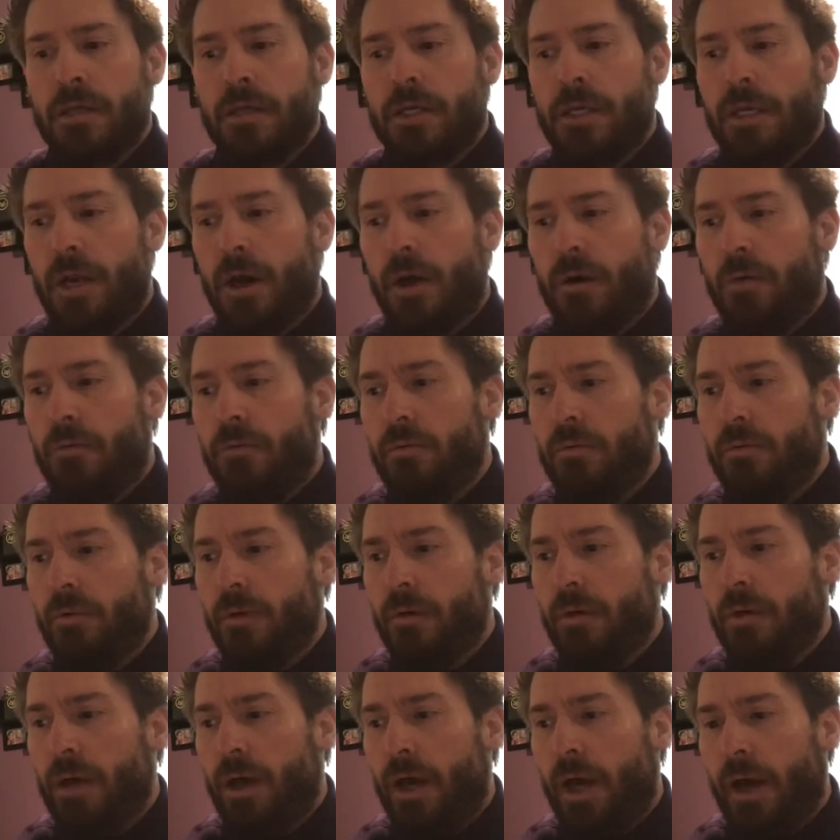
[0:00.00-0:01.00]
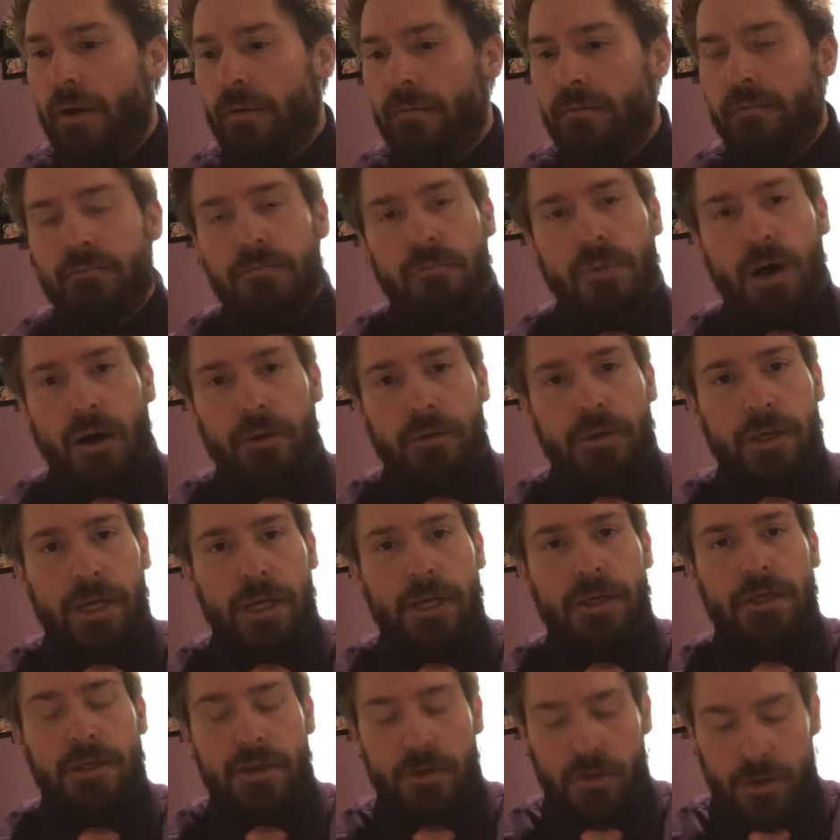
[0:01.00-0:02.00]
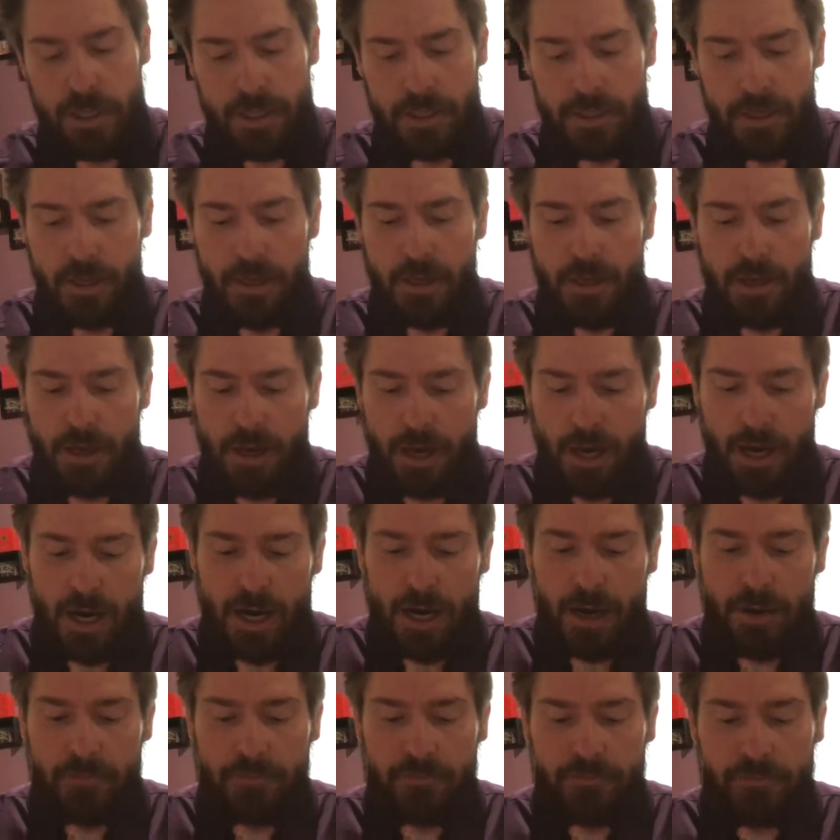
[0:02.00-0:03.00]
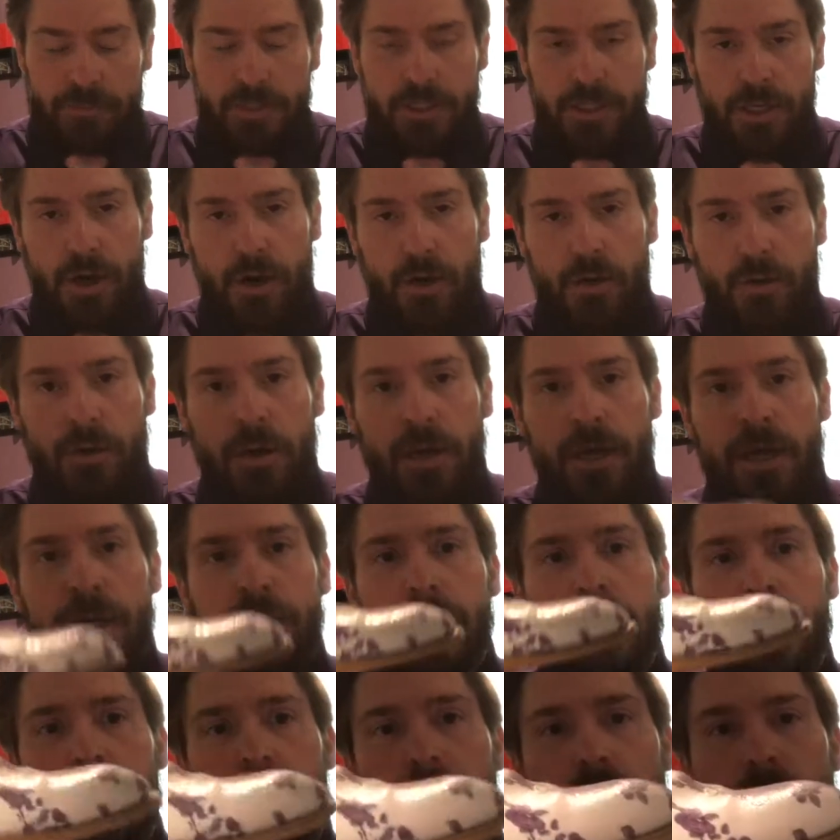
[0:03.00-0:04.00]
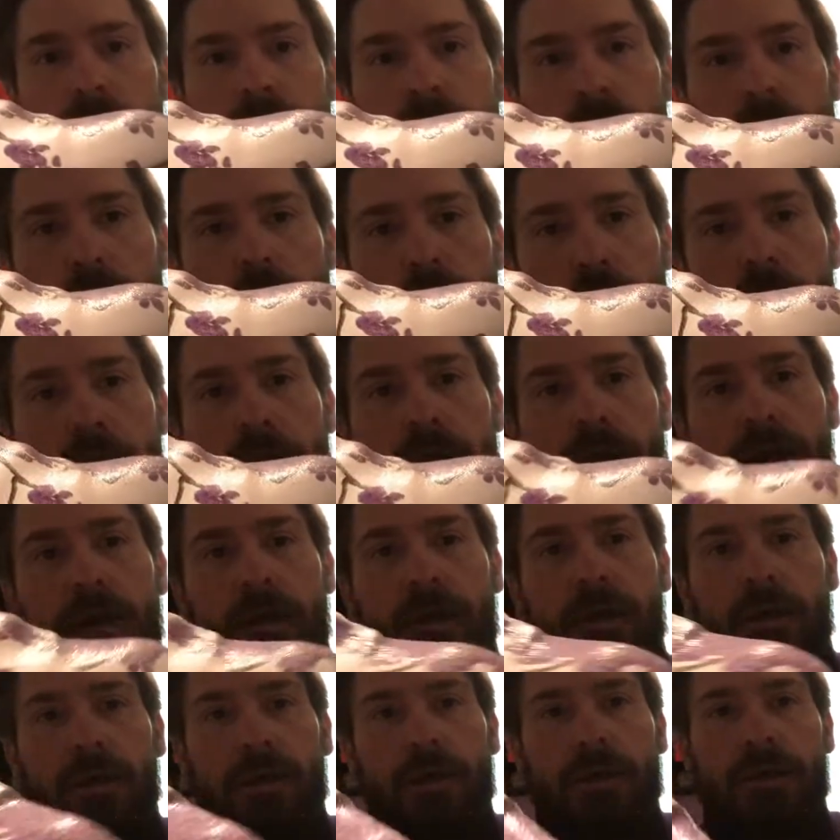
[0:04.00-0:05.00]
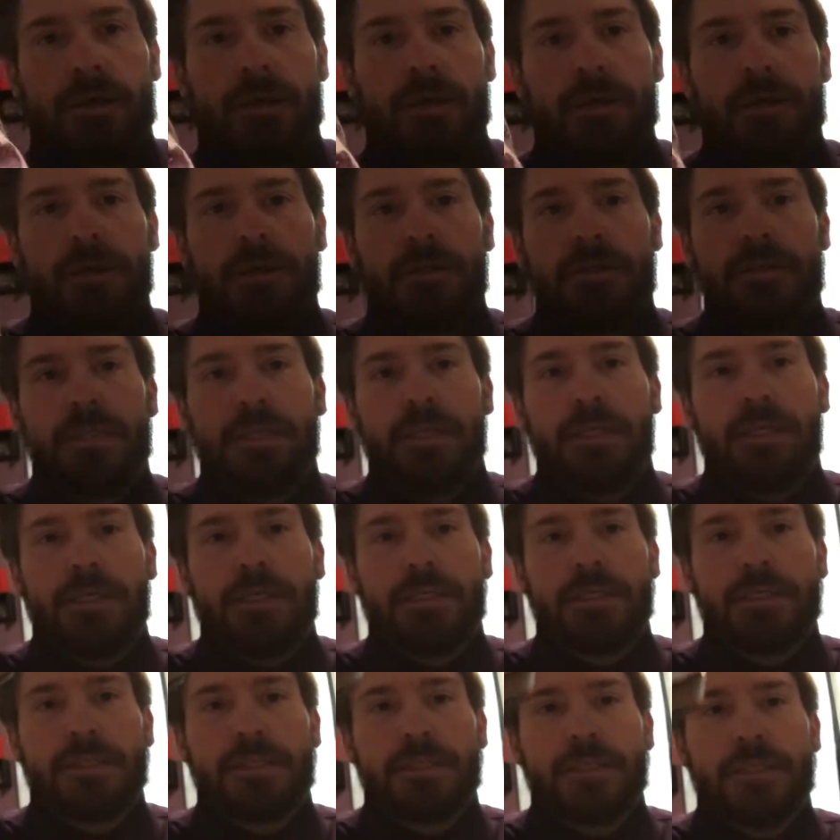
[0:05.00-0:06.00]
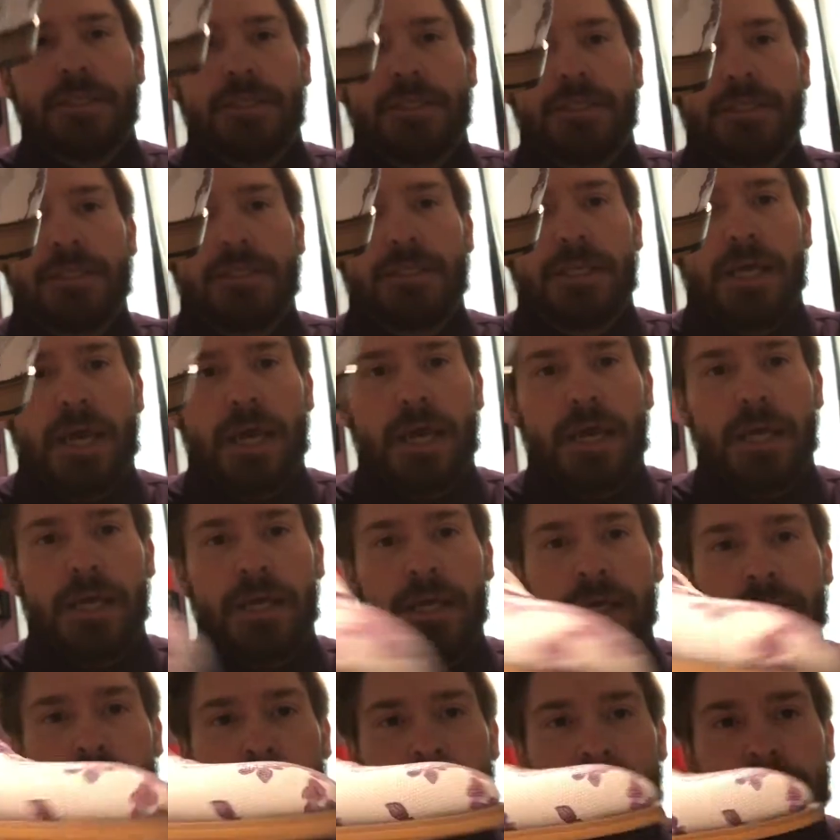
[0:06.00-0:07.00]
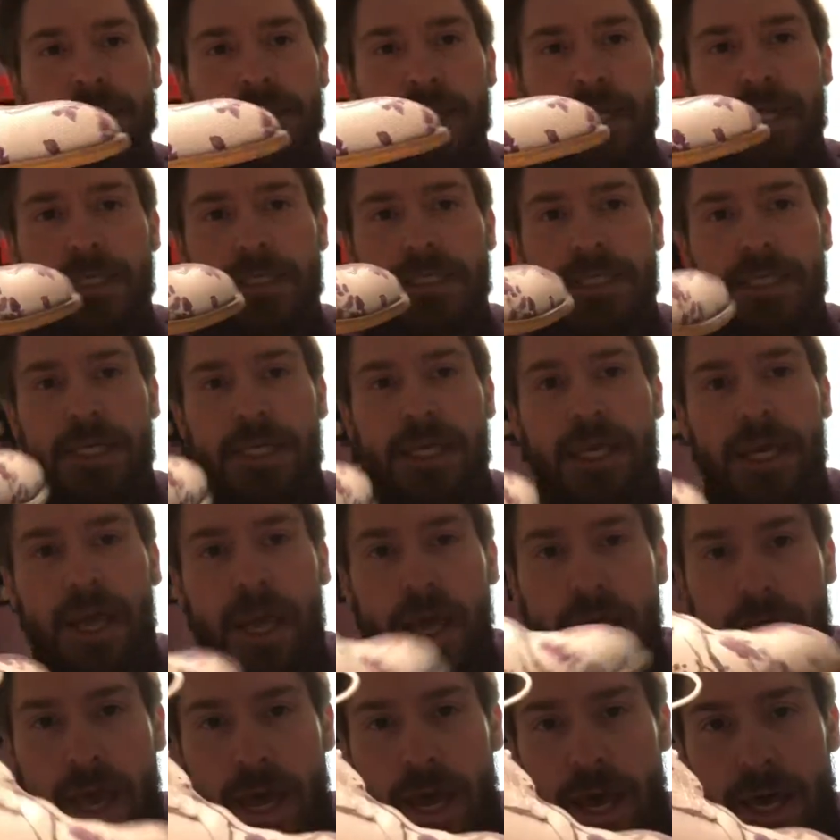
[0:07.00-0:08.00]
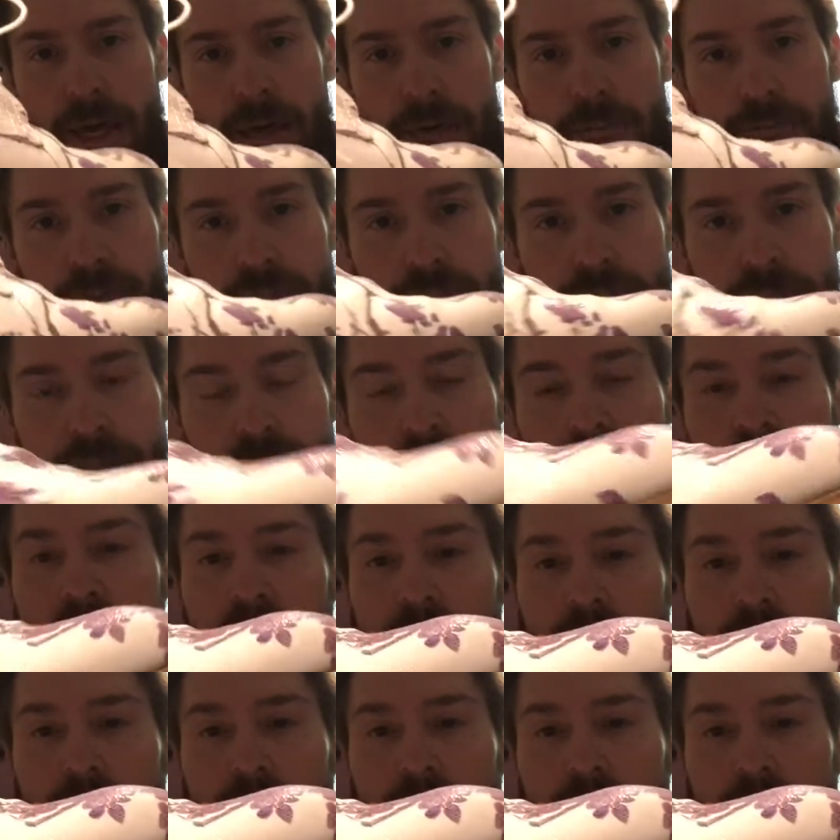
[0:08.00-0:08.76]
you know, I'll get into it. So here we are. You see this? This is a Stacy Adams.